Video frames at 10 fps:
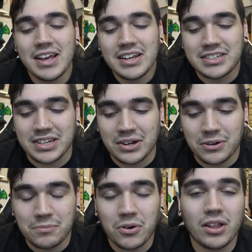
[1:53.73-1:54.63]

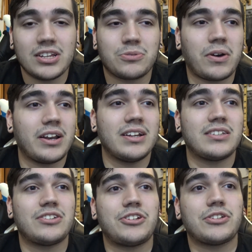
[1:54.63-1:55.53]
So more or less what it
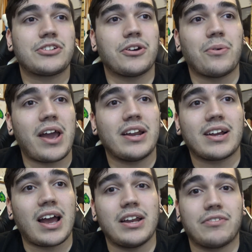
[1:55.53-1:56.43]
is just a way to
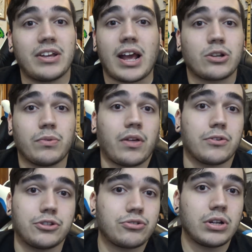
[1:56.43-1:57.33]
kind of connect with
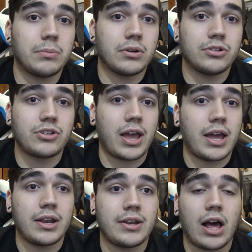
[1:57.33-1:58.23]
other streamers
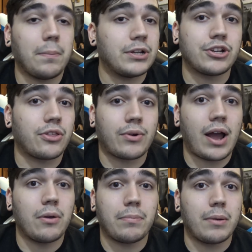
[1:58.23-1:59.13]
and help each other
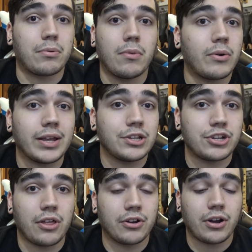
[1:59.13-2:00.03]
out by promoting
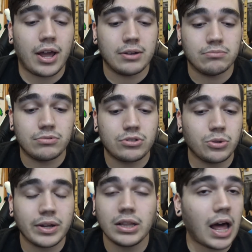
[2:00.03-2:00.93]
each other and
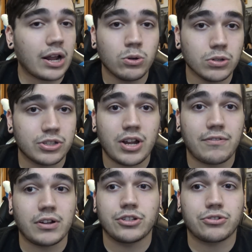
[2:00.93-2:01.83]
doing a lot of cool
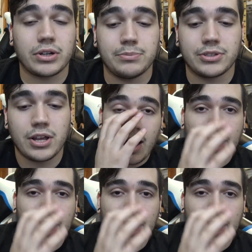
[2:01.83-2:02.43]
stuff on streams.